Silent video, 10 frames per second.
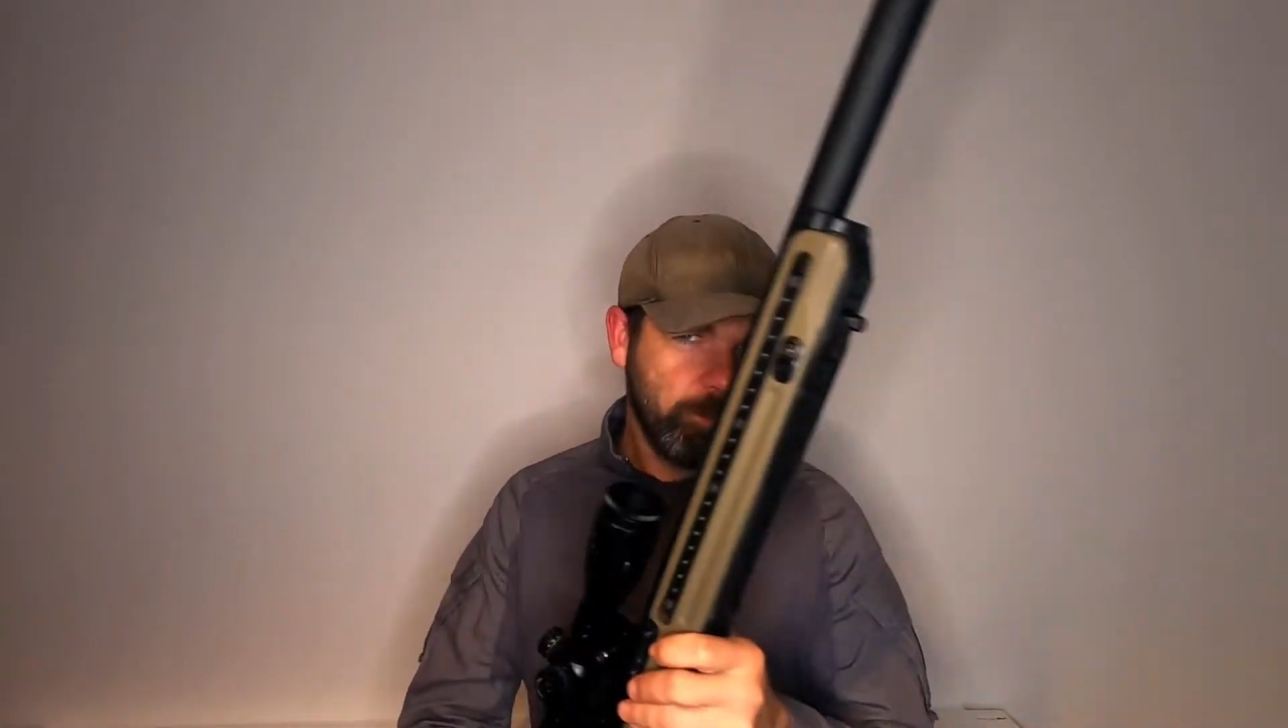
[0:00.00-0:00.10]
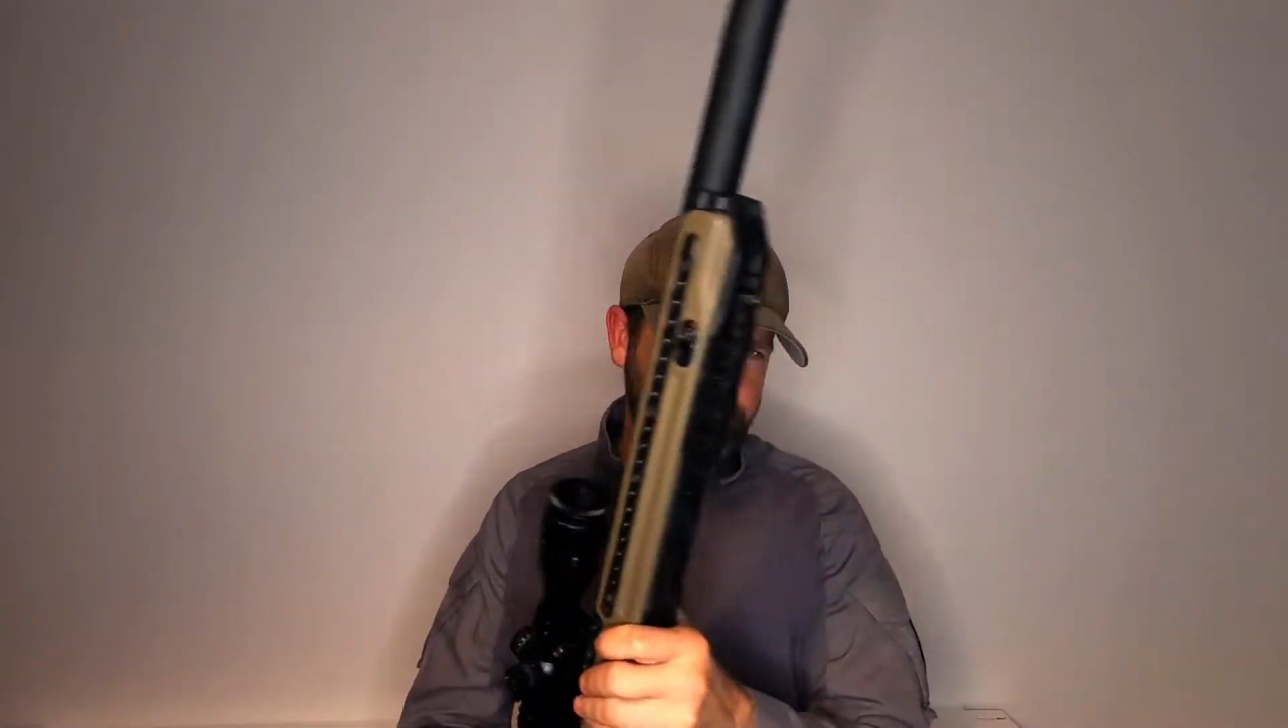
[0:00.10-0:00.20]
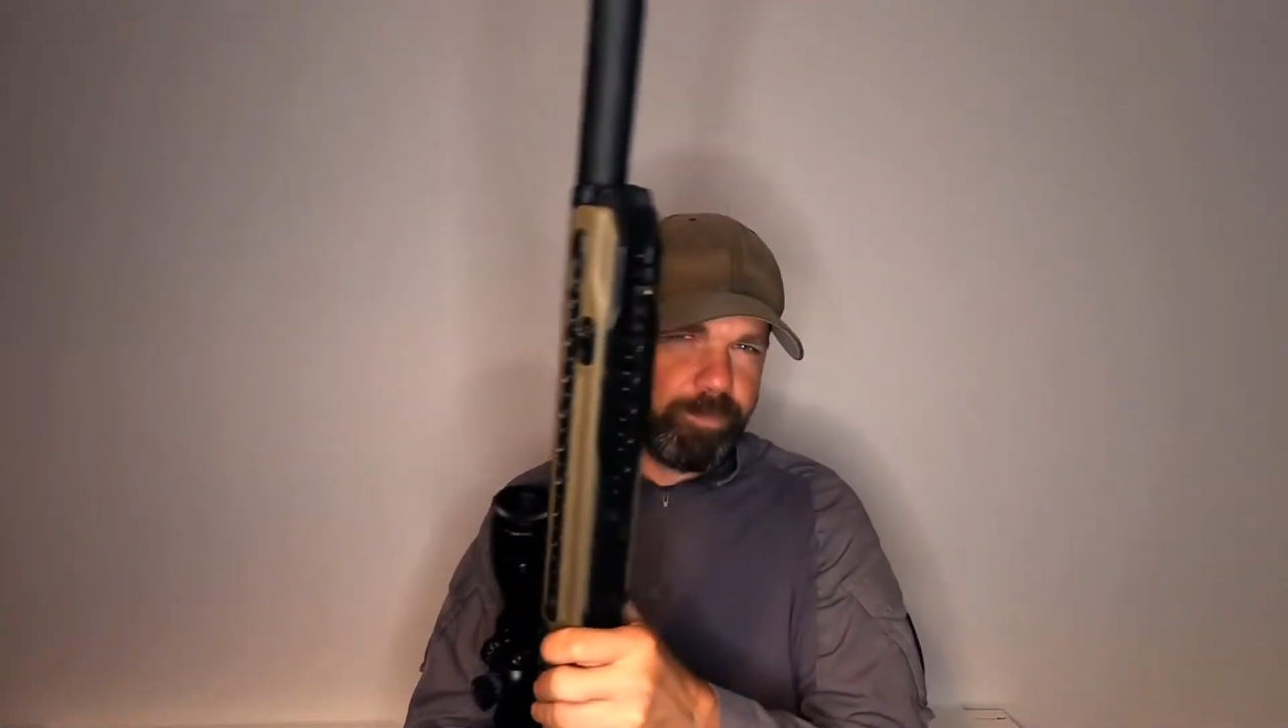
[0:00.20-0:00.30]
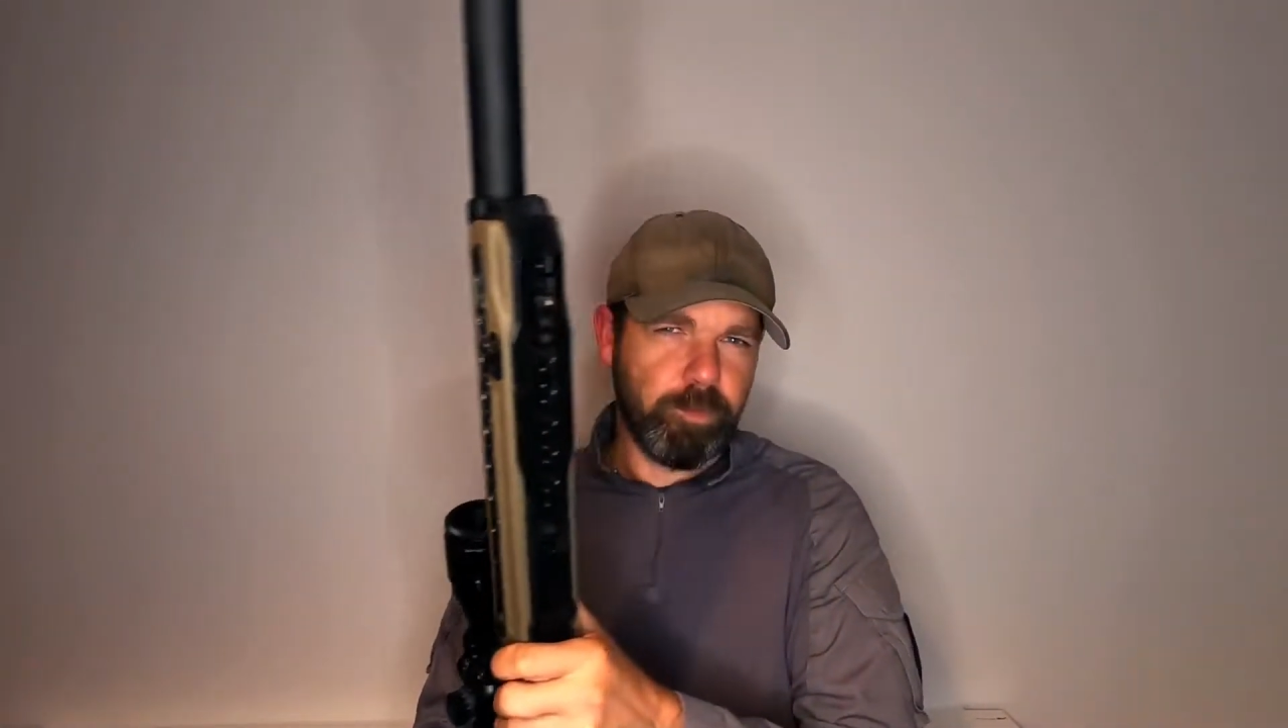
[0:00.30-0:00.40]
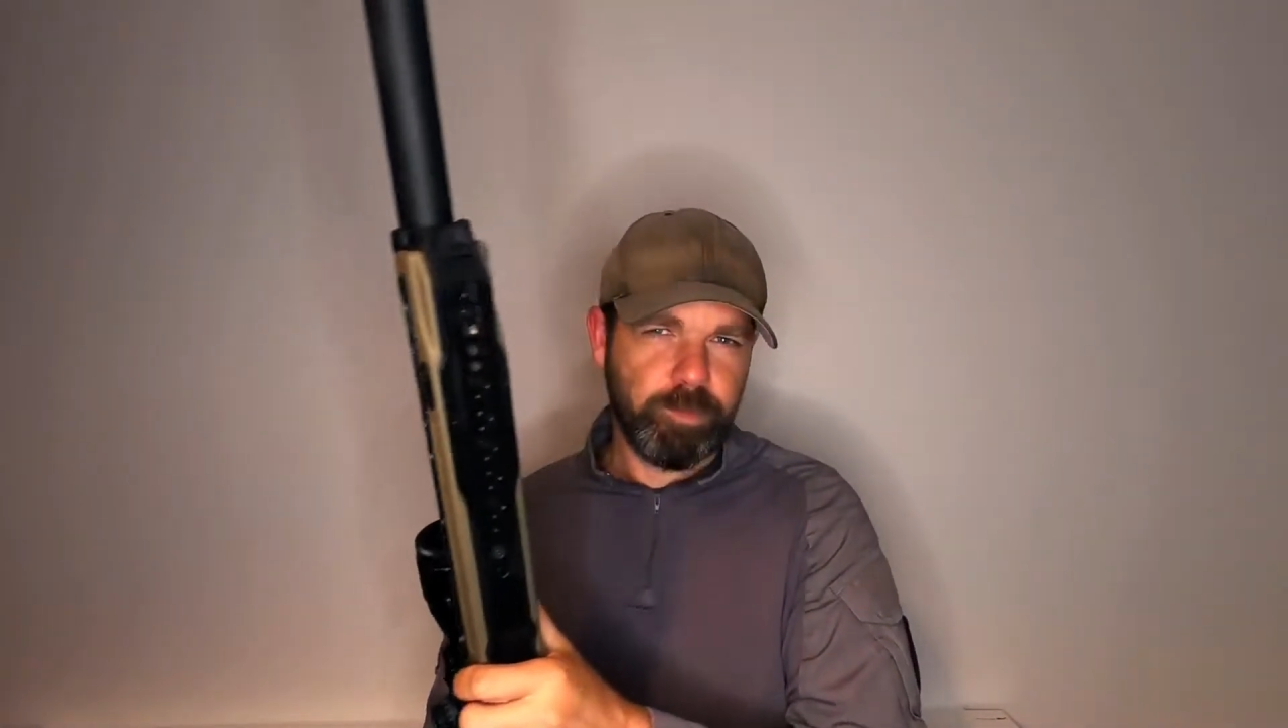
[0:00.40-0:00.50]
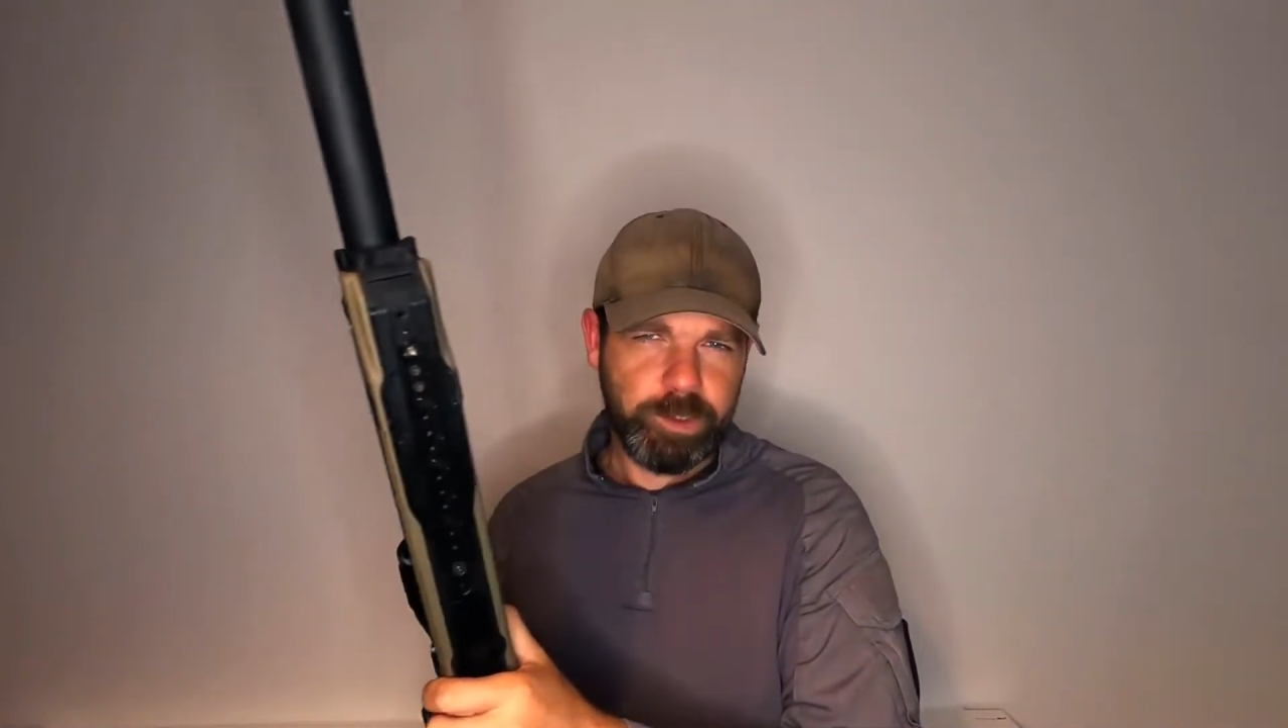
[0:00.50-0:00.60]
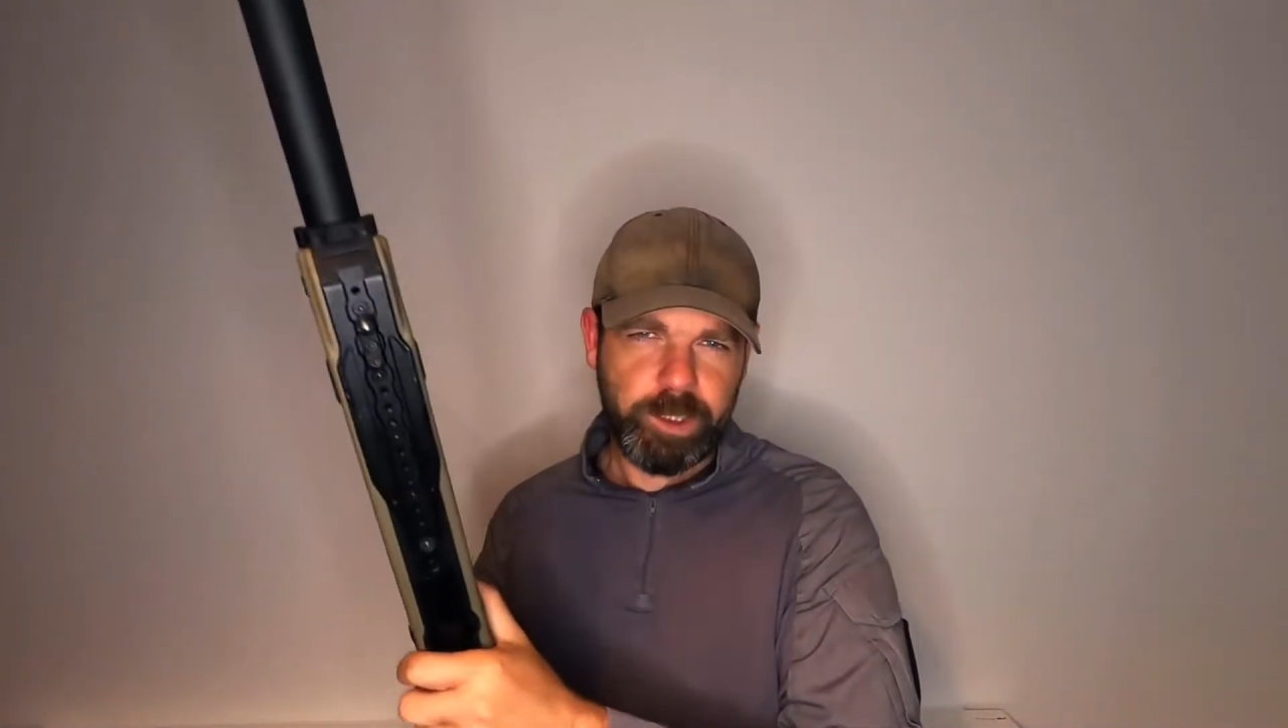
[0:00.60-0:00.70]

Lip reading: performance